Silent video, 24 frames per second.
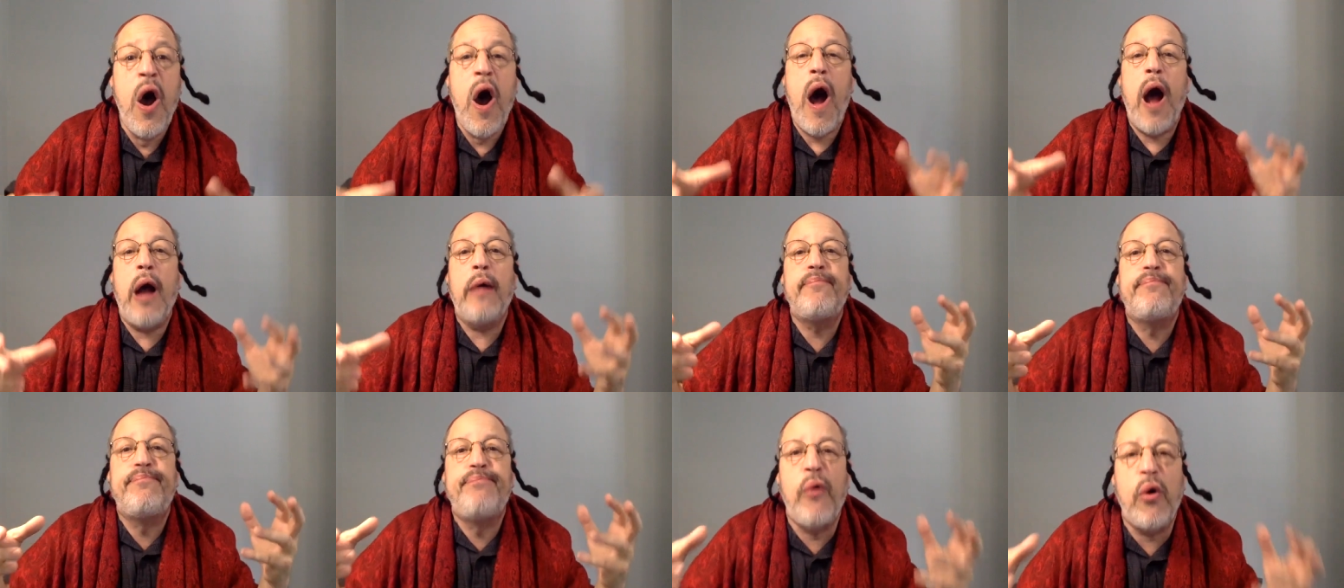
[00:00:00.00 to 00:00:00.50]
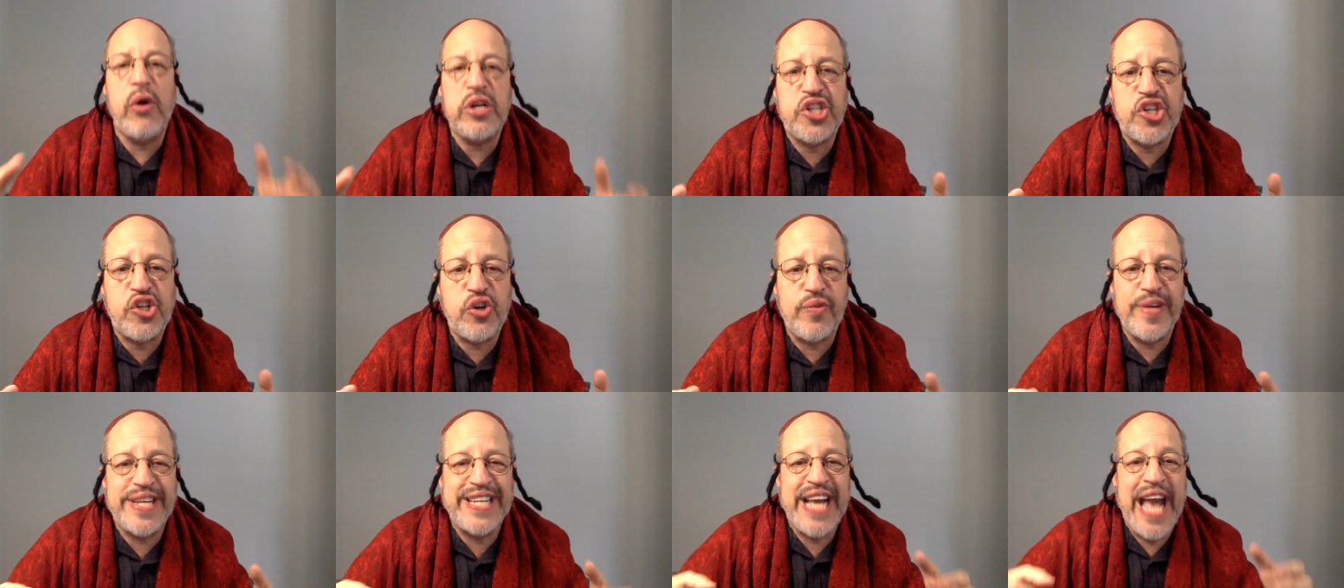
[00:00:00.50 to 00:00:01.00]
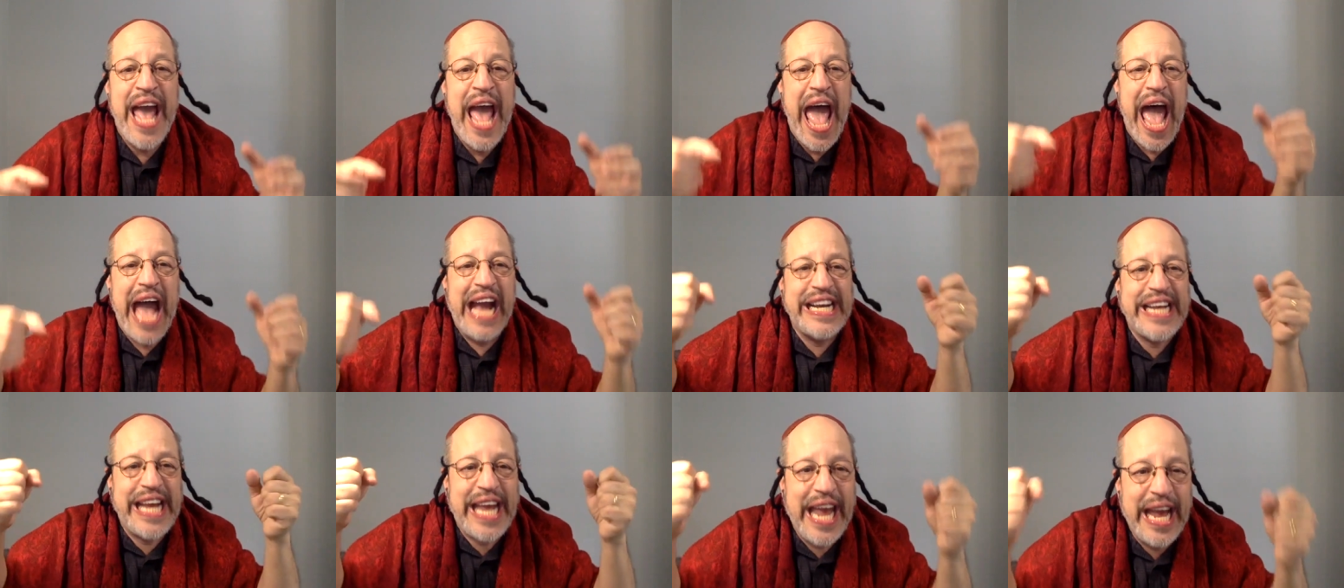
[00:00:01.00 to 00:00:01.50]
are butchering
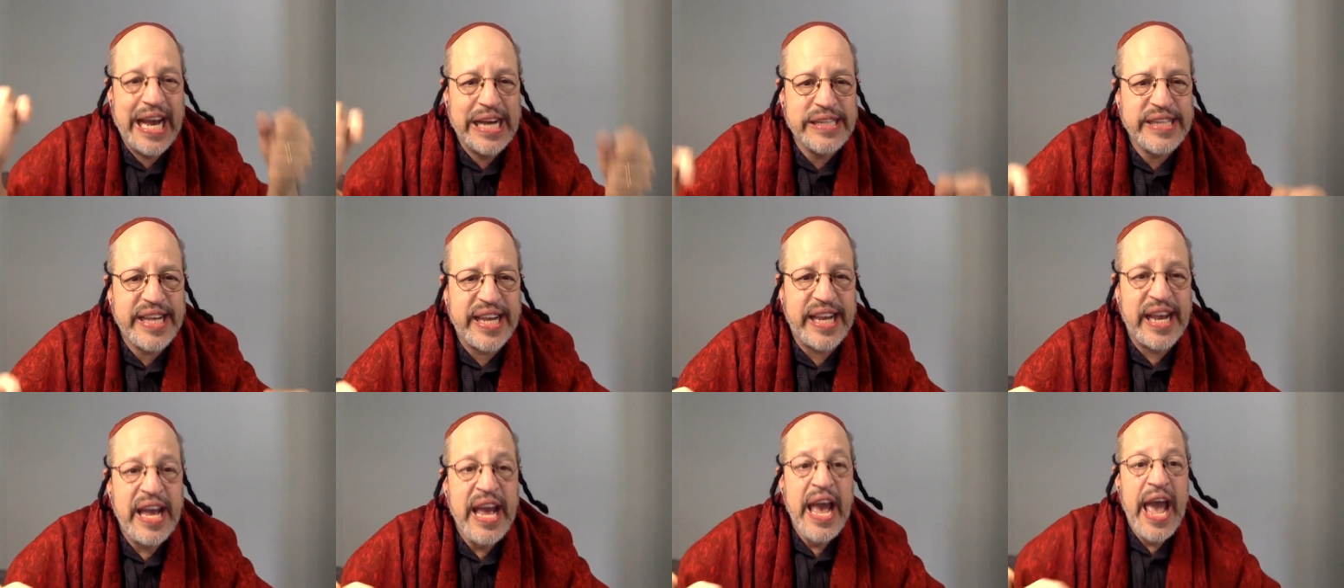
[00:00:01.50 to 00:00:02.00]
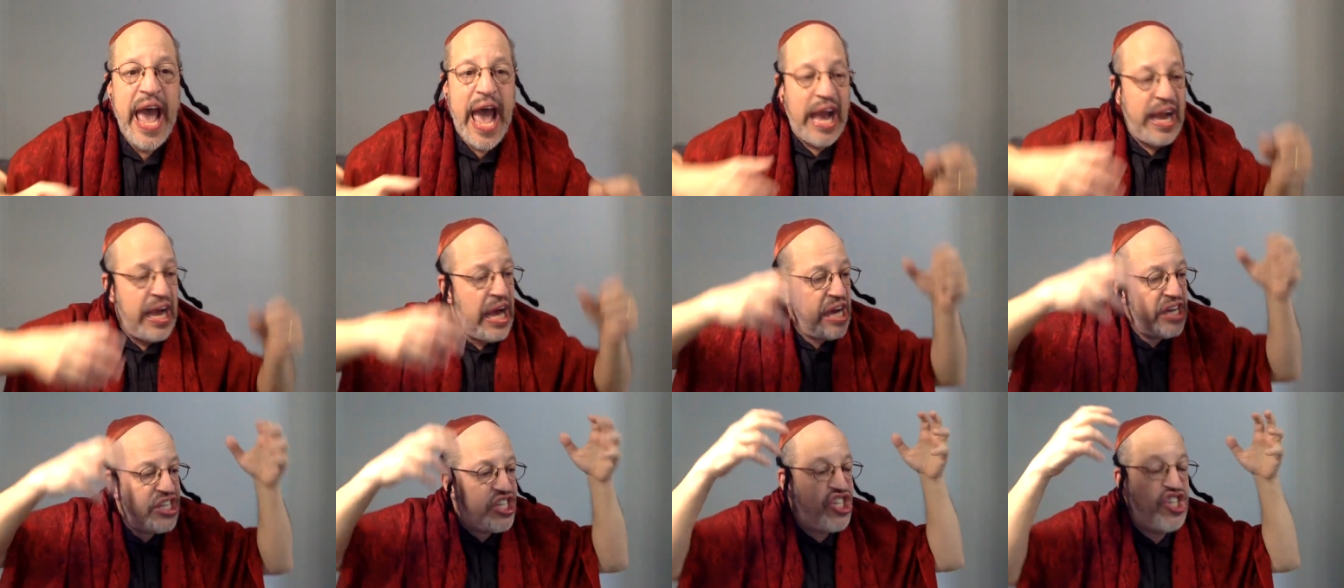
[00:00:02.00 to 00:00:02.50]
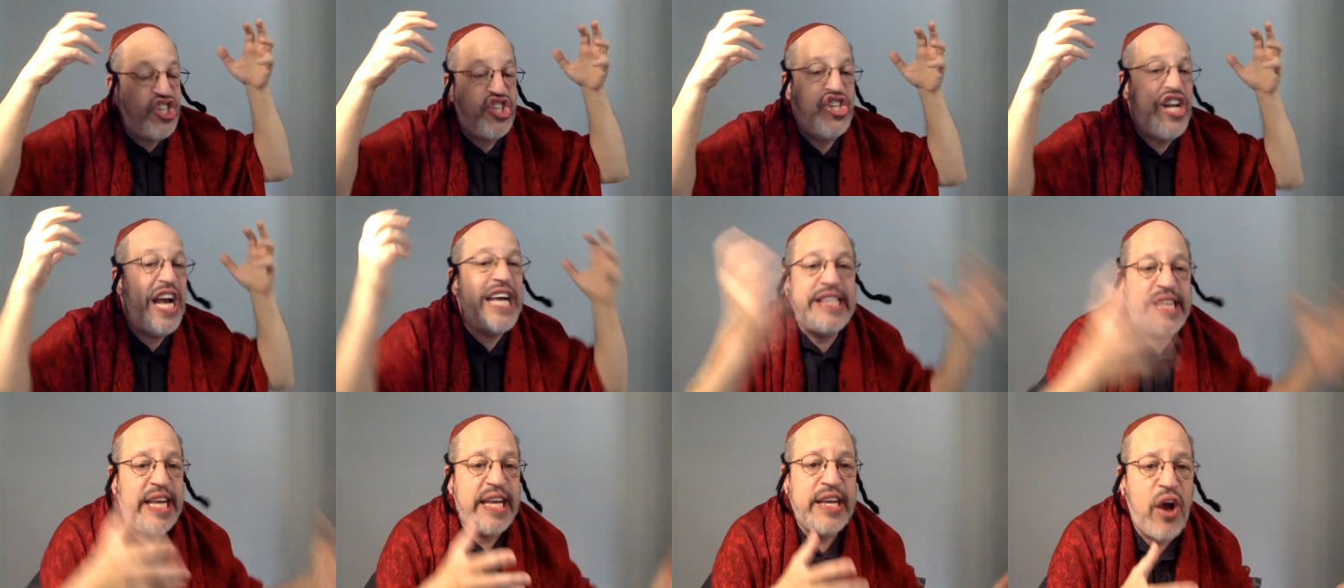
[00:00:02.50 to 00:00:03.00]
and killing and
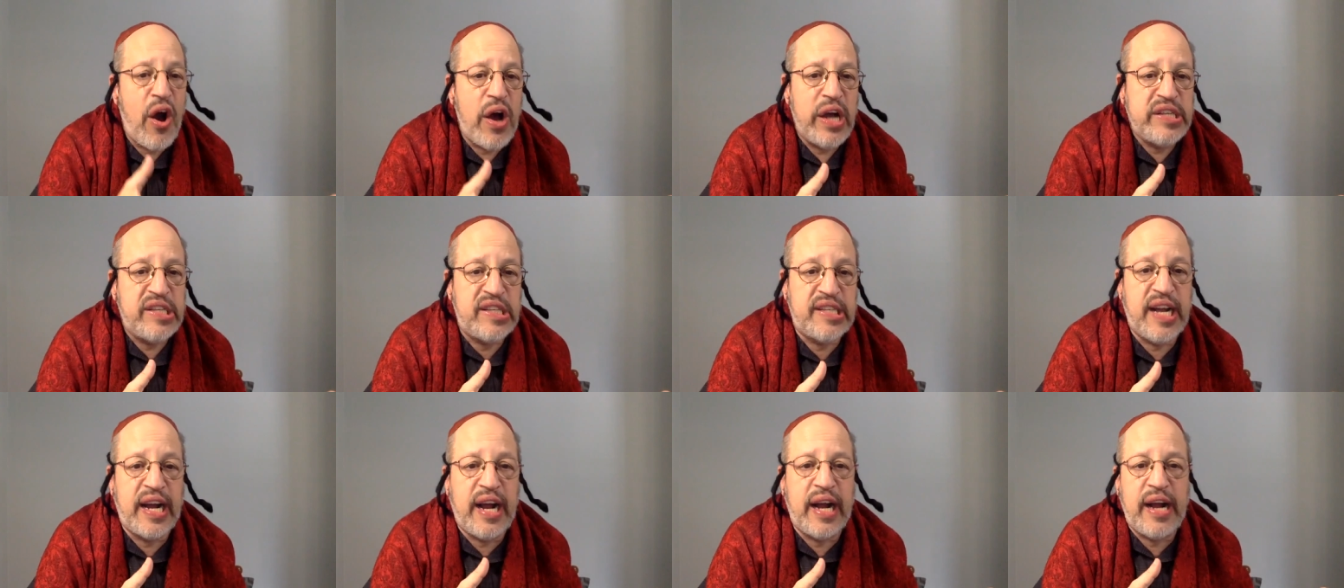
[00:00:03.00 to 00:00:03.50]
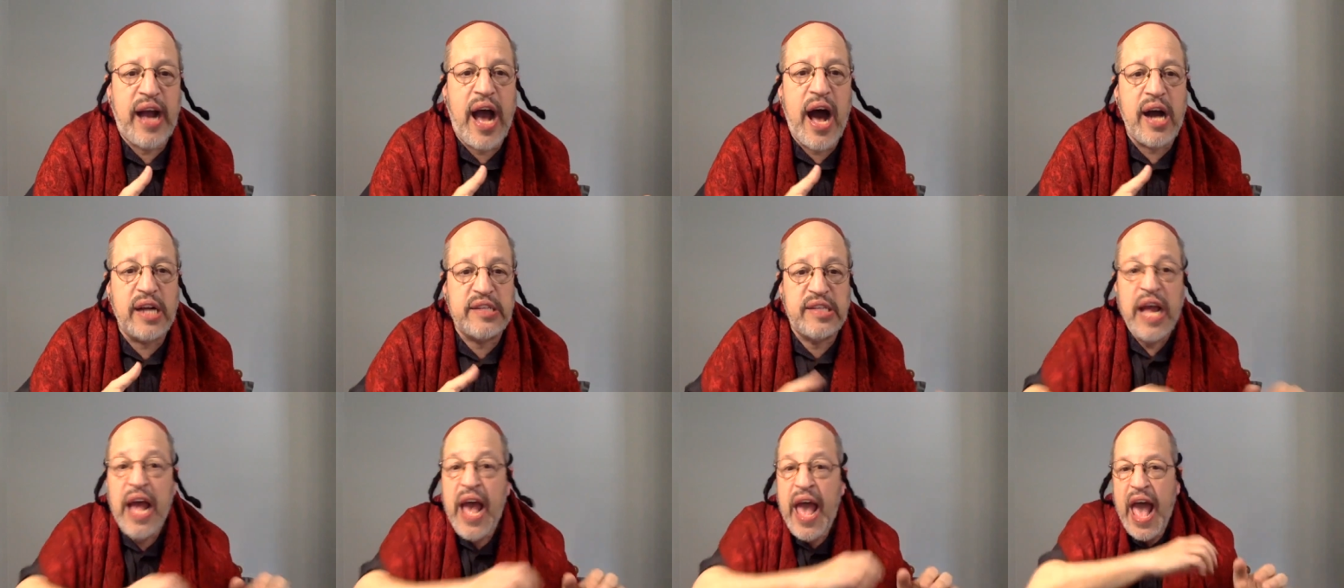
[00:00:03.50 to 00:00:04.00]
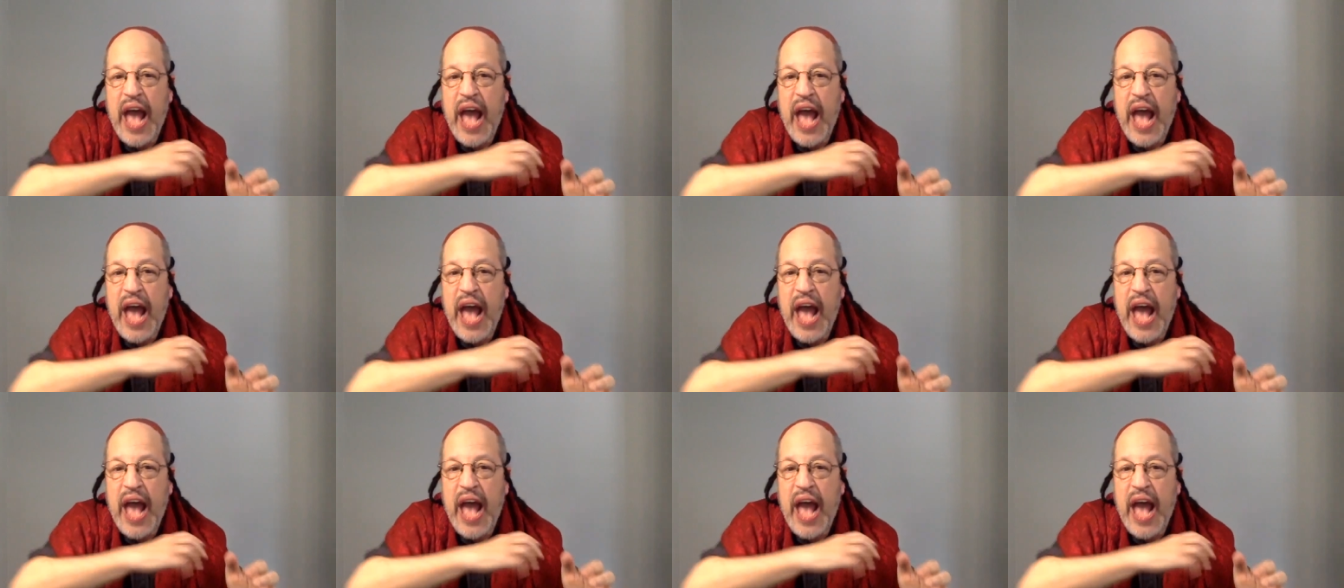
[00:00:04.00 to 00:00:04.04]
shitting on synagogues